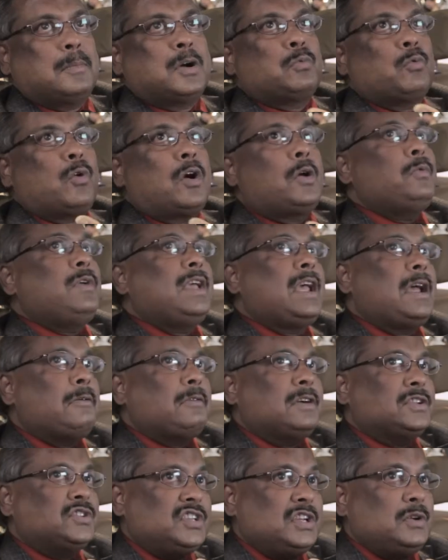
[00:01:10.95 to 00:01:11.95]
what we have
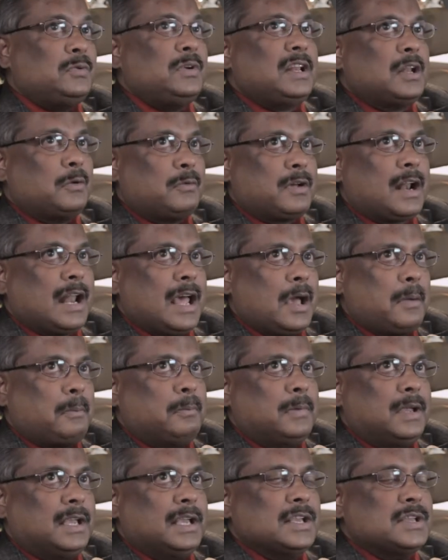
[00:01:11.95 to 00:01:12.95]
achieved in our lab
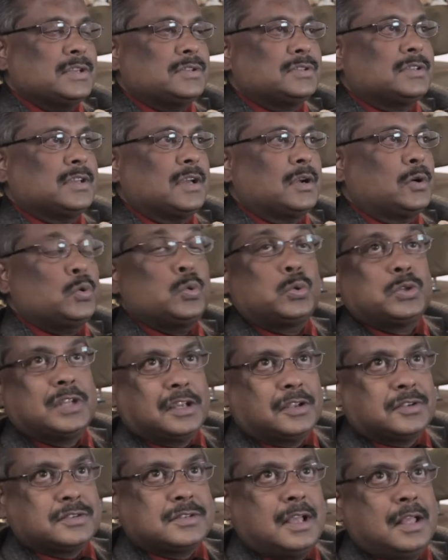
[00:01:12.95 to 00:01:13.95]
is two
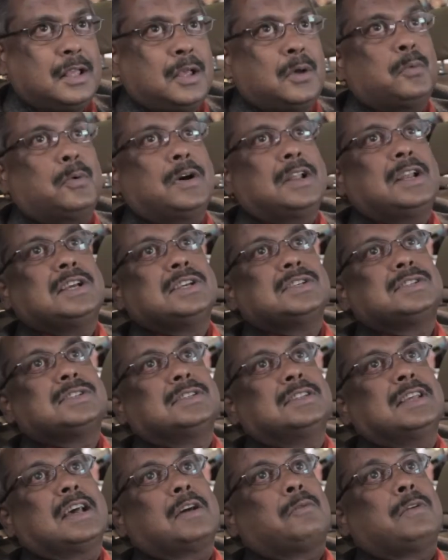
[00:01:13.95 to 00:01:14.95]
things. One is
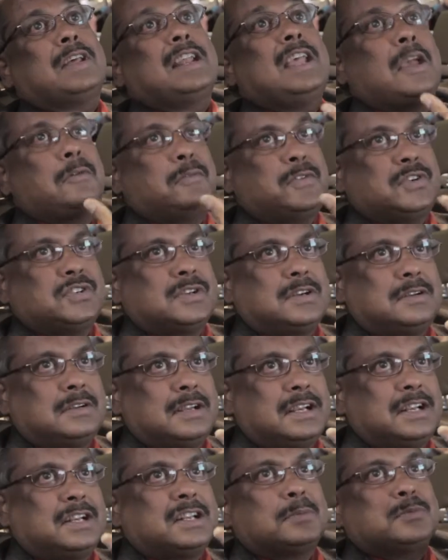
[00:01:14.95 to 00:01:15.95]
they are very efficient
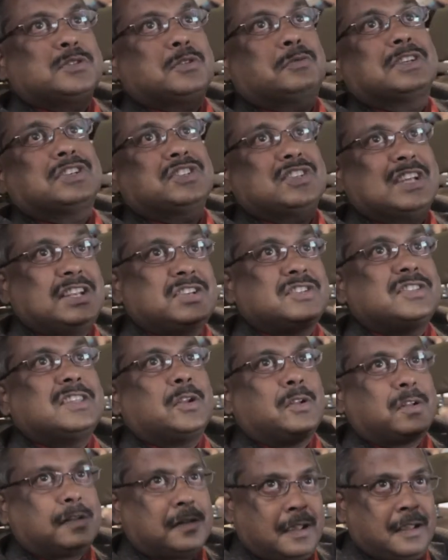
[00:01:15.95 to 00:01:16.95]
in terms of the change that
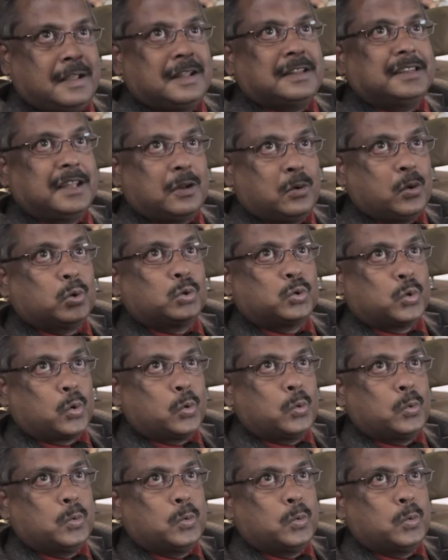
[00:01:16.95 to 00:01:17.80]
they go through.